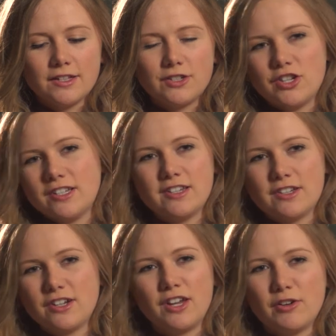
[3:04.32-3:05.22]
suggesting
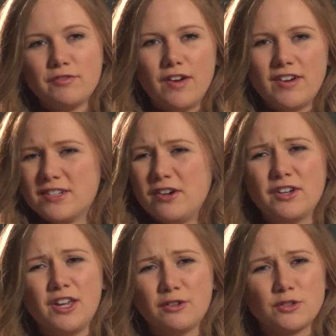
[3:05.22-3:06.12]
that I go on various
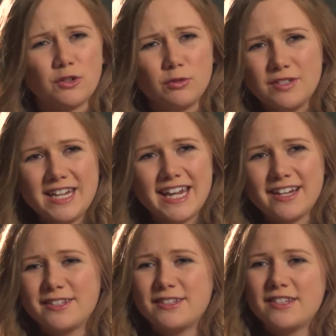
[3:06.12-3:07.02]
archaeological
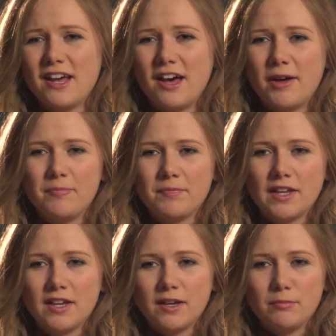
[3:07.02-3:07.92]
digs,
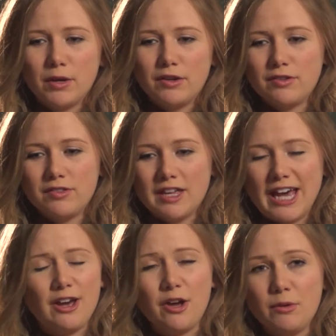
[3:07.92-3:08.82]
both
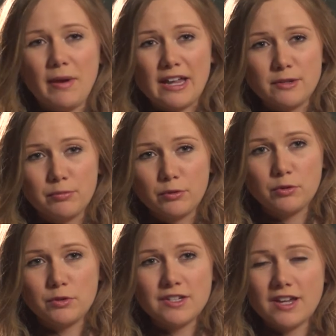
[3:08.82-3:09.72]
at home and
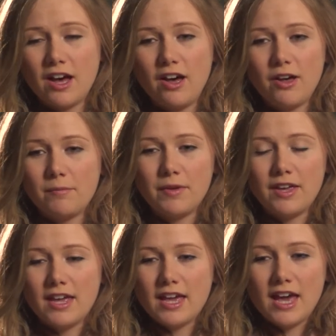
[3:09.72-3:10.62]
abroad.
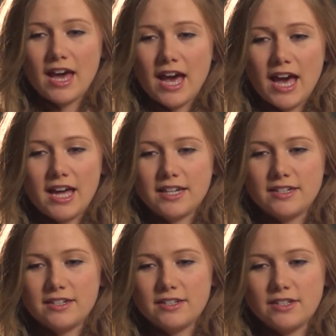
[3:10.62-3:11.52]

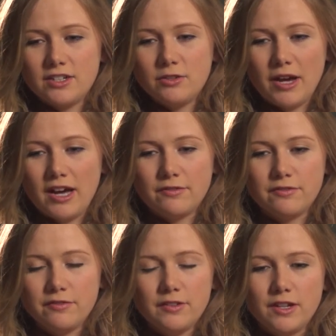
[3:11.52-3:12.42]
And you have,
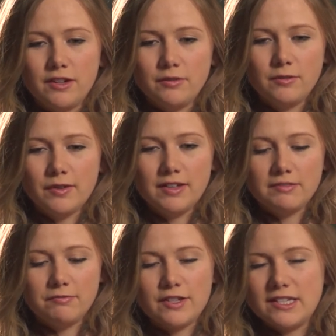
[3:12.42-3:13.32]
you know,
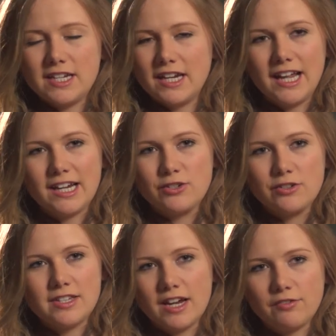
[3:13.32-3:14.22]
visiting
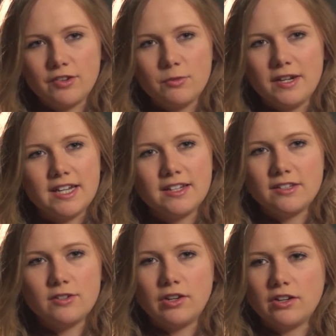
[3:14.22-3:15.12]
lecturers every week
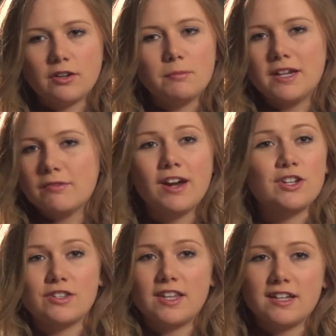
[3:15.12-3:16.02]
doing a complete
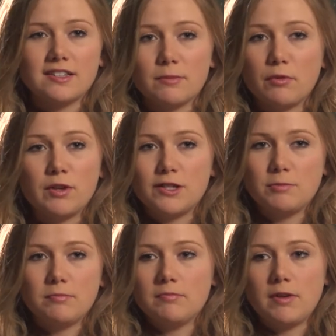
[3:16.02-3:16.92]
range of things, some of which
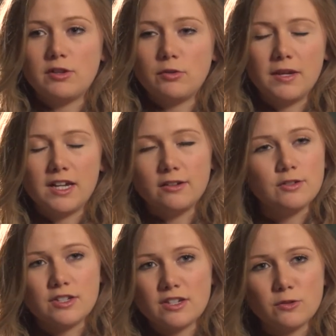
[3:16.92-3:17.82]
may not be
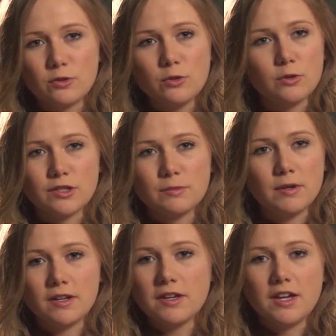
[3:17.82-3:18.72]
included in your course,
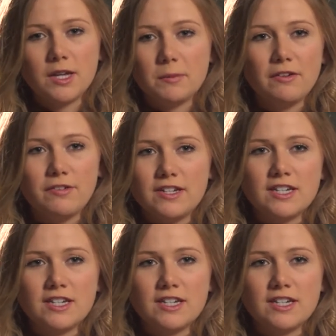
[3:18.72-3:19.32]
but you might find